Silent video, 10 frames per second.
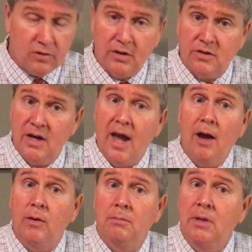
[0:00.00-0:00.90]
That's
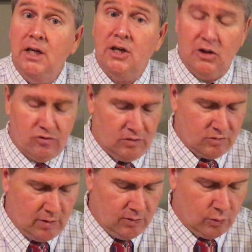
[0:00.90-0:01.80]
now in many countries
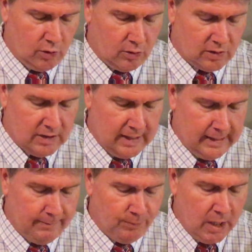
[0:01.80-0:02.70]
around the world today.